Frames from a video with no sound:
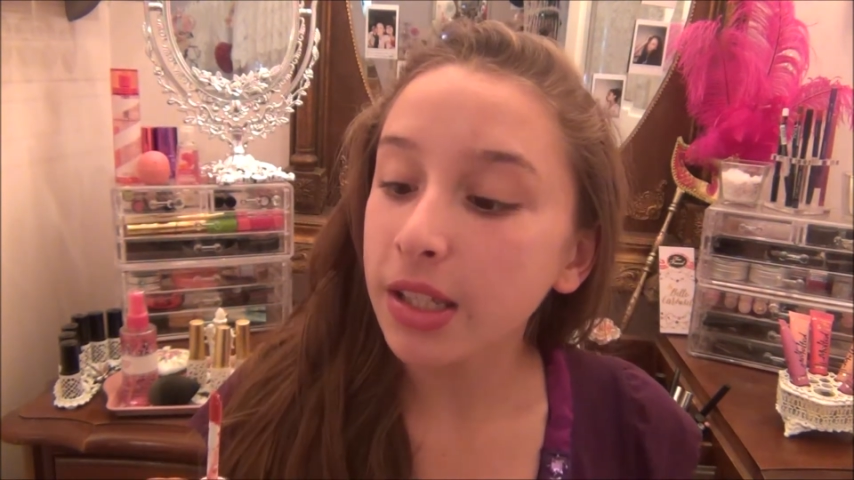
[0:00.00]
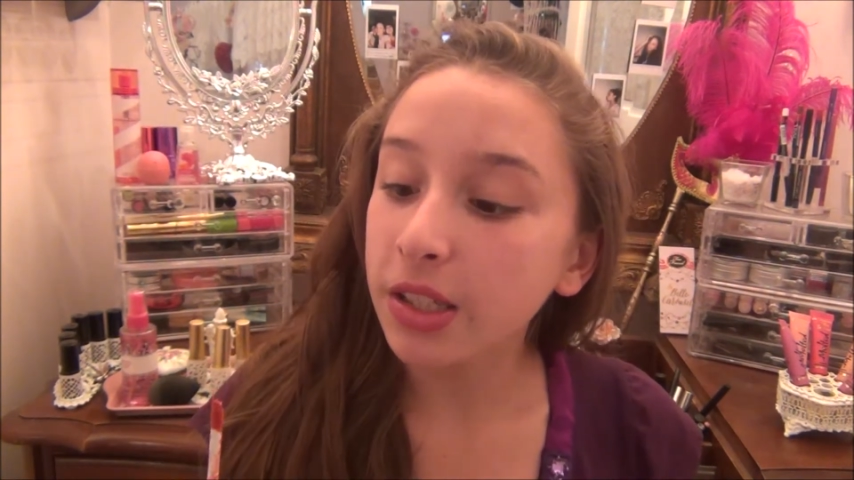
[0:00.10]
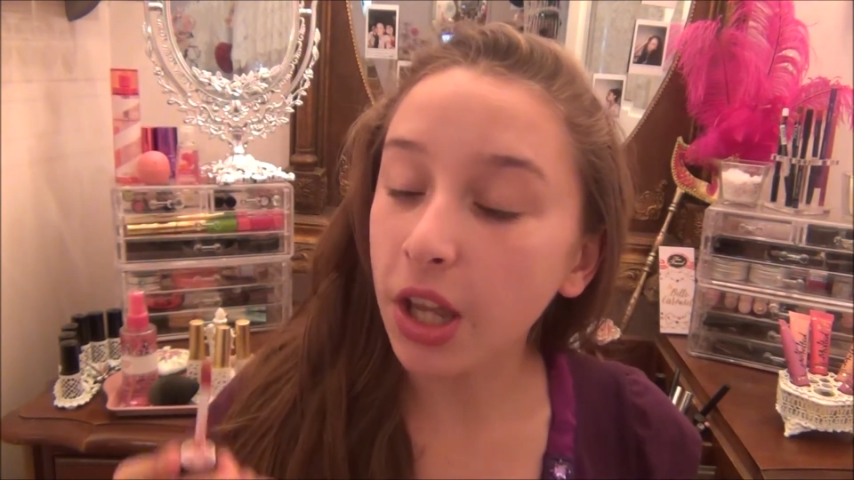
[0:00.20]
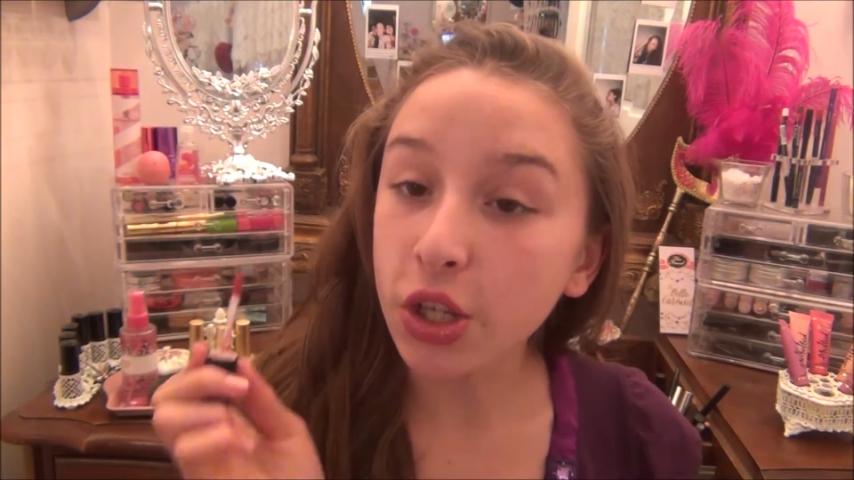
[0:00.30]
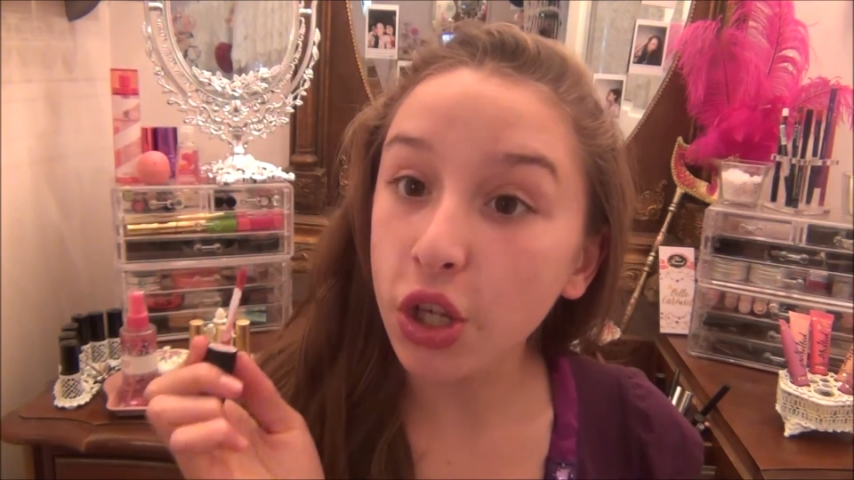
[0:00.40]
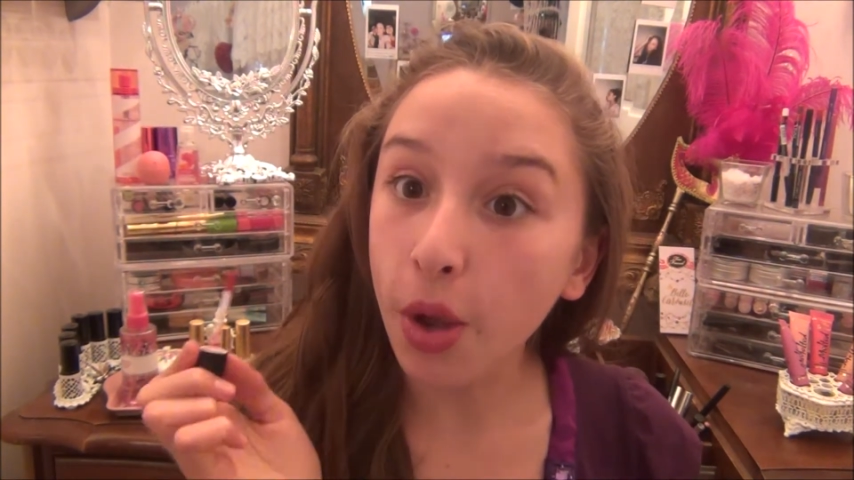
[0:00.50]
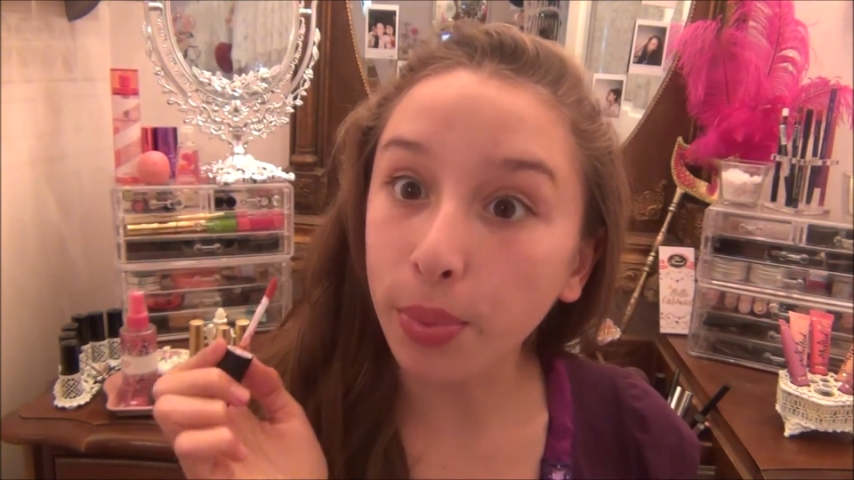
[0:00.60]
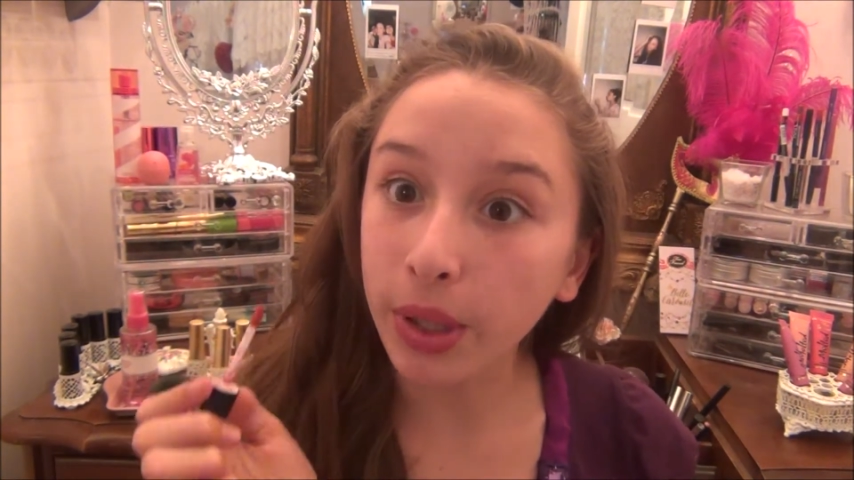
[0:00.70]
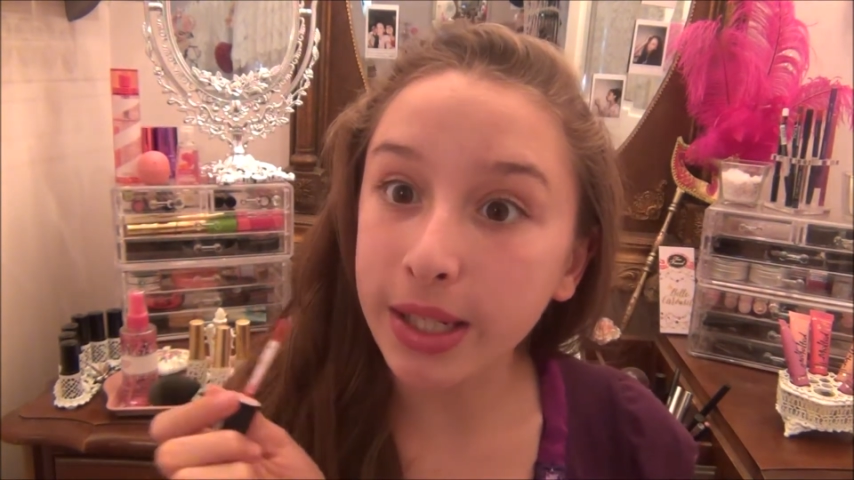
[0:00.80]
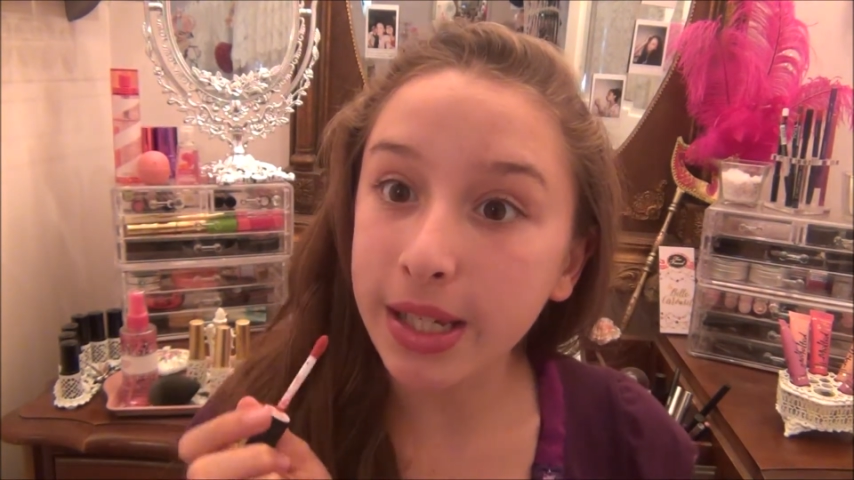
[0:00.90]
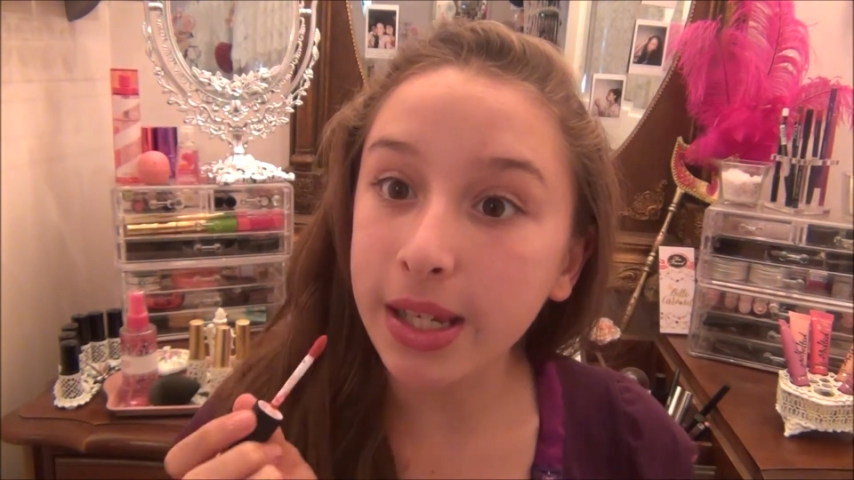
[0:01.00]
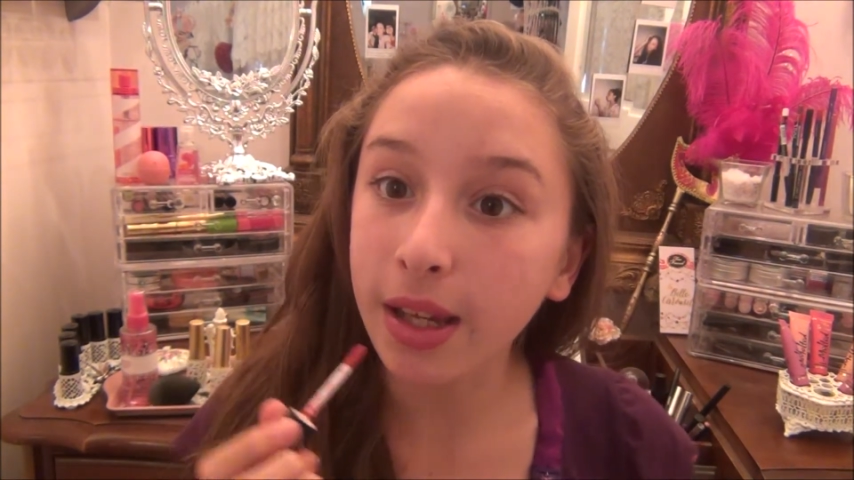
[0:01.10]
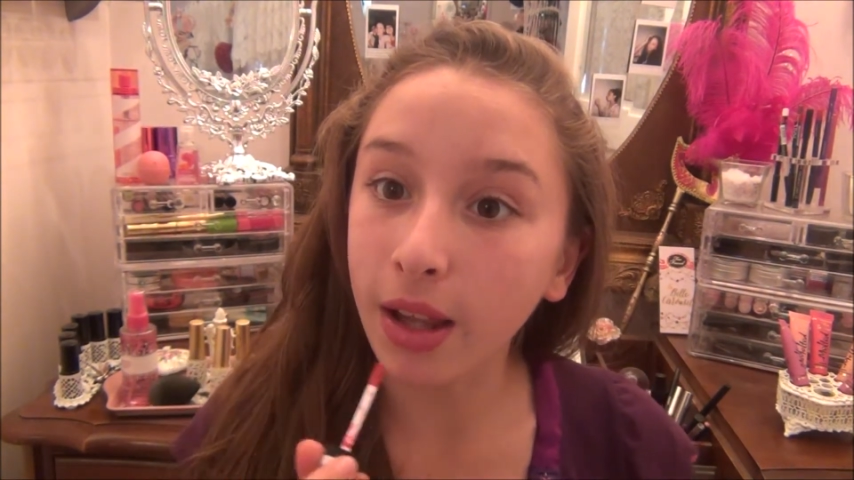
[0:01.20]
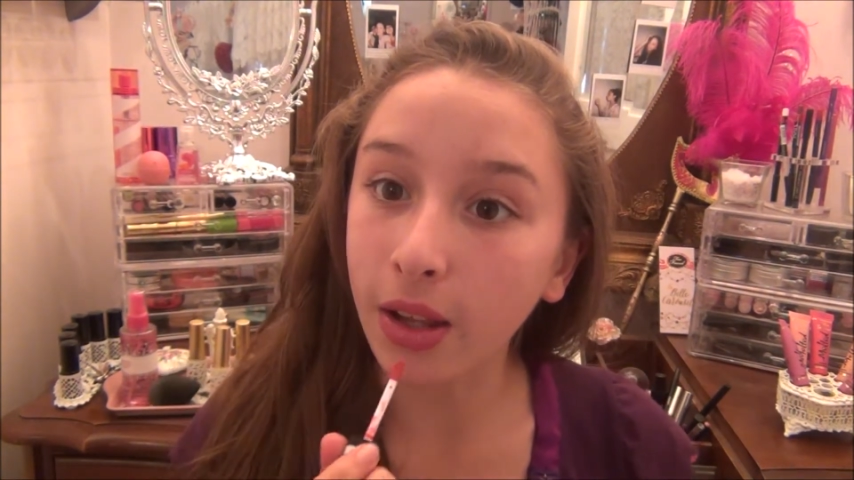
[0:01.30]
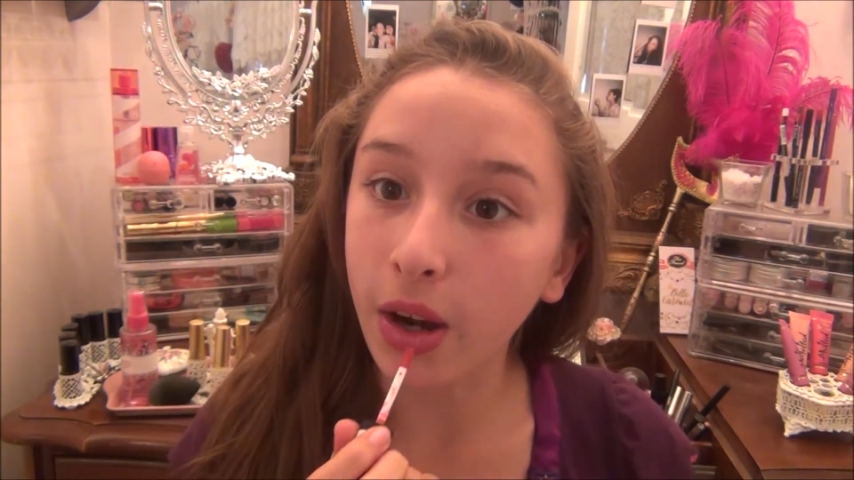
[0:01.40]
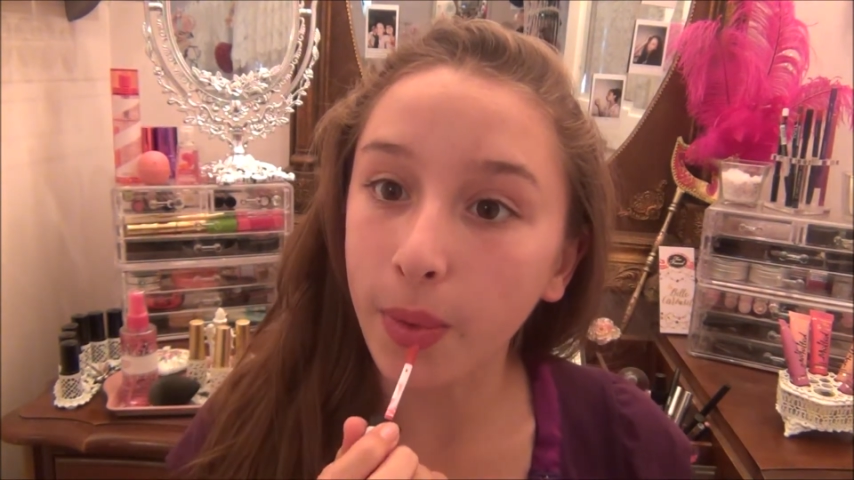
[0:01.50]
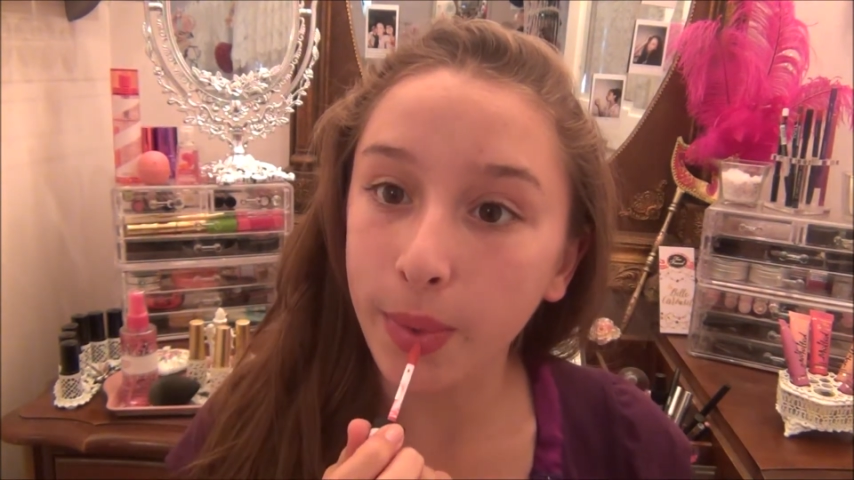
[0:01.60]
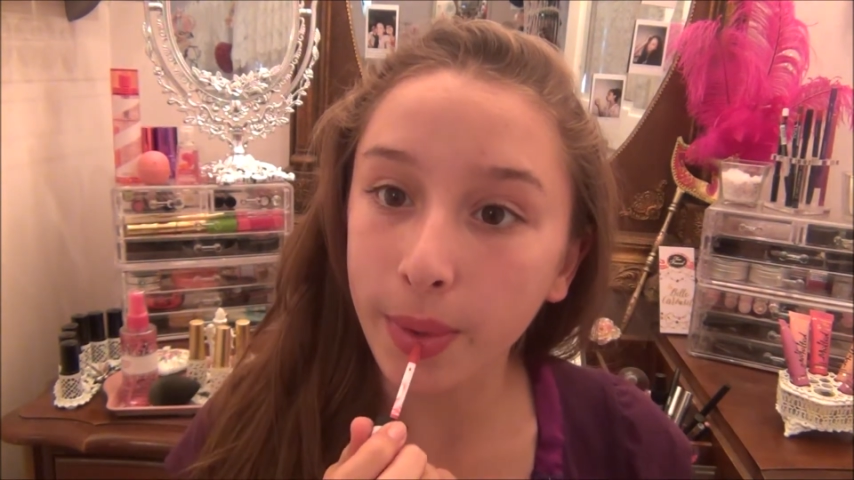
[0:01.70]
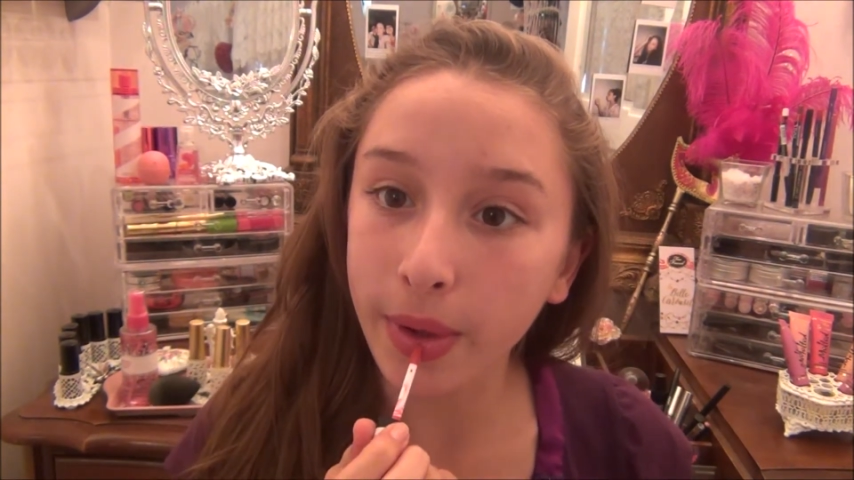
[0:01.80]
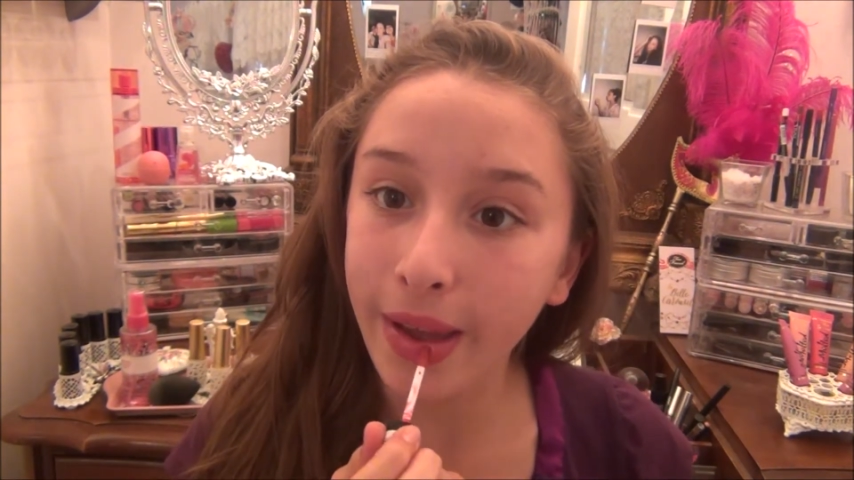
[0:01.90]
such a pretty color. I'm
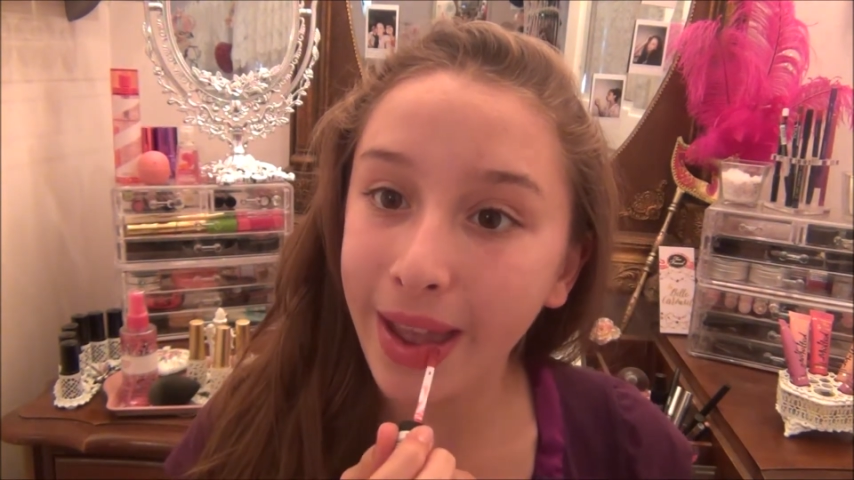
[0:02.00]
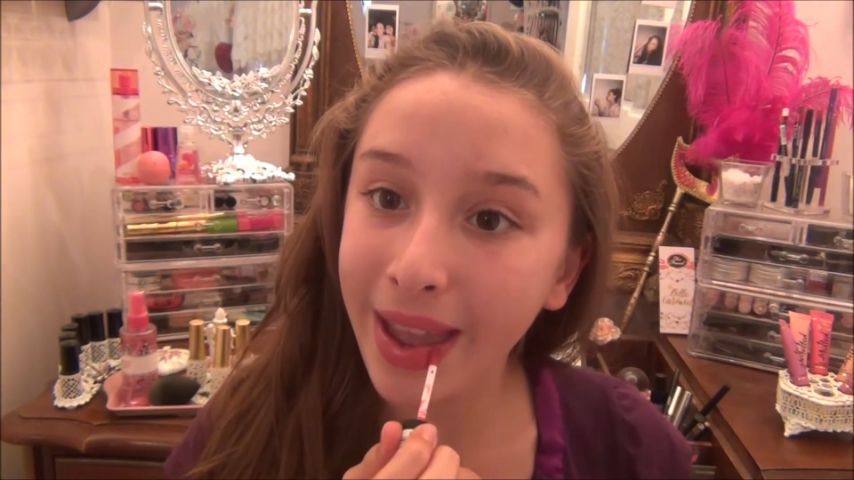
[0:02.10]
gonna